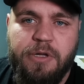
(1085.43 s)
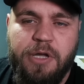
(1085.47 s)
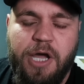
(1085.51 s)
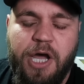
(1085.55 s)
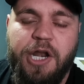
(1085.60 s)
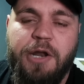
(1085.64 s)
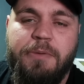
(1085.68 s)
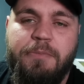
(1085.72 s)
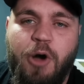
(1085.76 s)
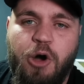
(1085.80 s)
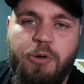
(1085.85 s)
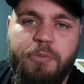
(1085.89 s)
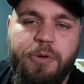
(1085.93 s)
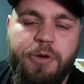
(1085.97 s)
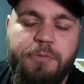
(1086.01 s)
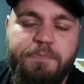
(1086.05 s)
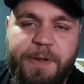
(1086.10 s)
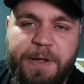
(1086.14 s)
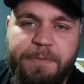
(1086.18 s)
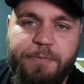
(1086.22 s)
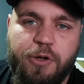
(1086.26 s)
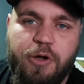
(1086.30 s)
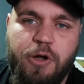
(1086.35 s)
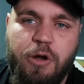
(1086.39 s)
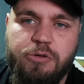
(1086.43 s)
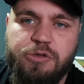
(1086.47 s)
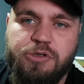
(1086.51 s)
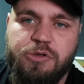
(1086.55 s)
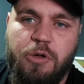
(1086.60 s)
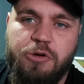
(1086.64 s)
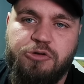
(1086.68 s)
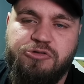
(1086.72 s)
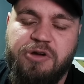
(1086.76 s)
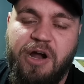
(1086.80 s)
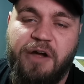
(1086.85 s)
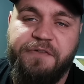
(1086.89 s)
At the moment, people go to
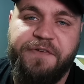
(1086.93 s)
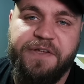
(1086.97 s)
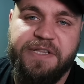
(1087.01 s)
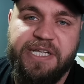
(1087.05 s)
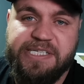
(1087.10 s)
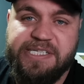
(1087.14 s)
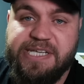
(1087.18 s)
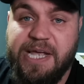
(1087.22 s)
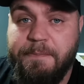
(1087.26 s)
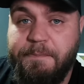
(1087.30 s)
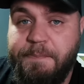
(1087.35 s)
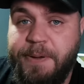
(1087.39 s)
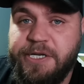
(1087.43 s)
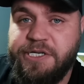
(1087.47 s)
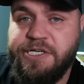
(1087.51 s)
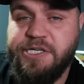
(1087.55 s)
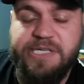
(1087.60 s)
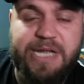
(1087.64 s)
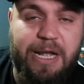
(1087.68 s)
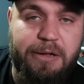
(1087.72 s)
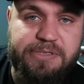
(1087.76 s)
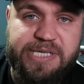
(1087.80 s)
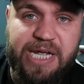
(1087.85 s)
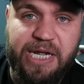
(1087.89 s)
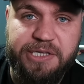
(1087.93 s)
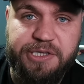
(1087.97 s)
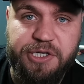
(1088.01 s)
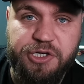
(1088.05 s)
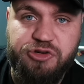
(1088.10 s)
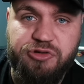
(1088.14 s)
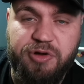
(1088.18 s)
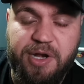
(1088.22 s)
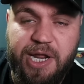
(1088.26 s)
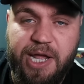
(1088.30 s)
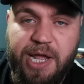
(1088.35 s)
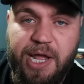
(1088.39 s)
Old Trafford, they take pictures outside the
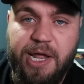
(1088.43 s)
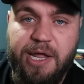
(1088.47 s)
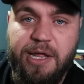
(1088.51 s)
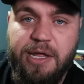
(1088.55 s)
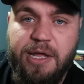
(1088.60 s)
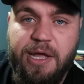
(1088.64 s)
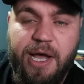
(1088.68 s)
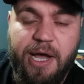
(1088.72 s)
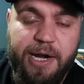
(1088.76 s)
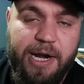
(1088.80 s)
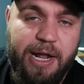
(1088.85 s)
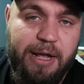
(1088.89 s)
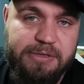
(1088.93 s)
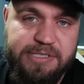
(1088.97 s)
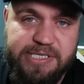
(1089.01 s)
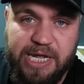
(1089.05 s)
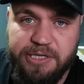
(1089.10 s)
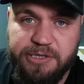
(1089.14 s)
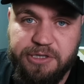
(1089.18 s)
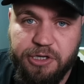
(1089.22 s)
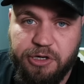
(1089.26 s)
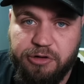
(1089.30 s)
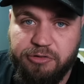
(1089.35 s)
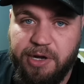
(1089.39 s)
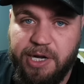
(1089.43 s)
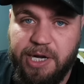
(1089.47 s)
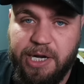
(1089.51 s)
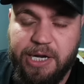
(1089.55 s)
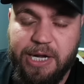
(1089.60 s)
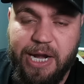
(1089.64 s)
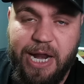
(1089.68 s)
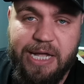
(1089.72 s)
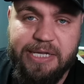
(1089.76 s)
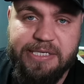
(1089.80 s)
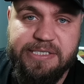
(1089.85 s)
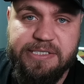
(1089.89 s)
Trinity and outside the green
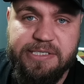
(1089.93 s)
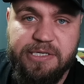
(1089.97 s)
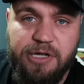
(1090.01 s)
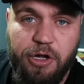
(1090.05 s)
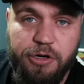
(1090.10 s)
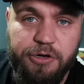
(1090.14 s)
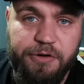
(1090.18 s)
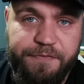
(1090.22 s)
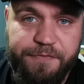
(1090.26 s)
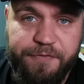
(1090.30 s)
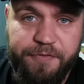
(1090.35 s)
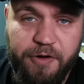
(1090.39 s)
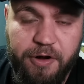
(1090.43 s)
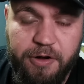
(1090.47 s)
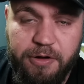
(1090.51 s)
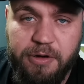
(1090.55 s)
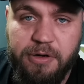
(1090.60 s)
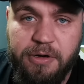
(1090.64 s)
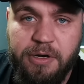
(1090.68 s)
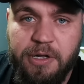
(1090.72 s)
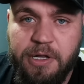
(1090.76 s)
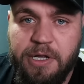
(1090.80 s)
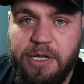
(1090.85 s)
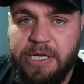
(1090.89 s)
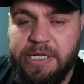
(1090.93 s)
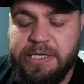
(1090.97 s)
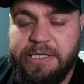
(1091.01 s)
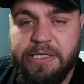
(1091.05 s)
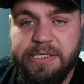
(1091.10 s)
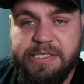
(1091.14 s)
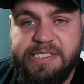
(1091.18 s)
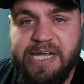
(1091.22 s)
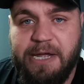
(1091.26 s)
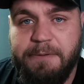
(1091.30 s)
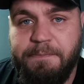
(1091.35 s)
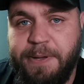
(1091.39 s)
glass on the front.
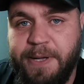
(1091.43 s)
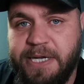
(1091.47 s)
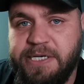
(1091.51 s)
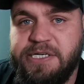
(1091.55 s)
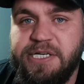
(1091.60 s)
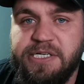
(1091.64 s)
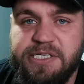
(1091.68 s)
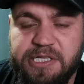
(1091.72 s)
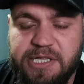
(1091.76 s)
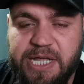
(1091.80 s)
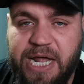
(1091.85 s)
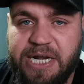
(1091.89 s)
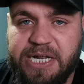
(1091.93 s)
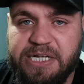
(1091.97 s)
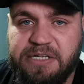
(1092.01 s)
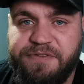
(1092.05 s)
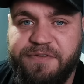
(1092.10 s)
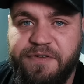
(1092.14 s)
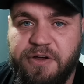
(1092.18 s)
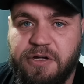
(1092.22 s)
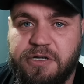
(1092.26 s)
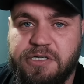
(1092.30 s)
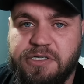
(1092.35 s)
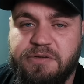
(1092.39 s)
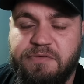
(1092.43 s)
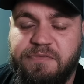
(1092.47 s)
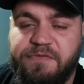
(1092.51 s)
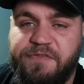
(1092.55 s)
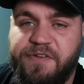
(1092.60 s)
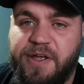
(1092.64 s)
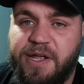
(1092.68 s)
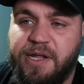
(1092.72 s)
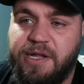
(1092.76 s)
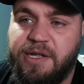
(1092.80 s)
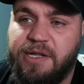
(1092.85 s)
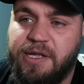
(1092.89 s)
They'll take pictures of the Alex Ferguson
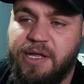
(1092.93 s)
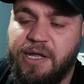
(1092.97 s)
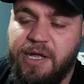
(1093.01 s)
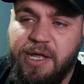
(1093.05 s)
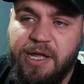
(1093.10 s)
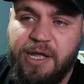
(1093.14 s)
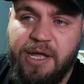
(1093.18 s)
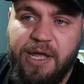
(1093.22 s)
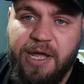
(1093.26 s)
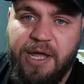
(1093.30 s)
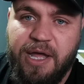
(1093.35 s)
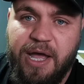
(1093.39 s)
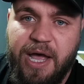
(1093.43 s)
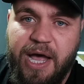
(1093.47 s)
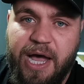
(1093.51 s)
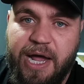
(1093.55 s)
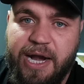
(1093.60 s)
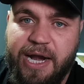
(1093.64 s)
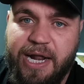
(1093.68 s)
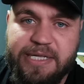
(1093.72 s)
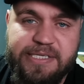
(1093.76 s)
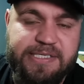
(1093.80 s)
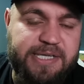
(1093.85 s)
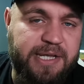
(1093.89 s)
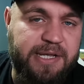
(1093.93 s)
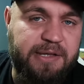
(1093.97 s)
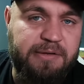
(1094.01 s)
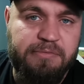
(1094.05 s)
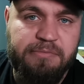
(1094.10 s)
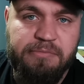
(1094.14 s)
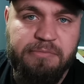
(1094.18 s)
thing, and that's it.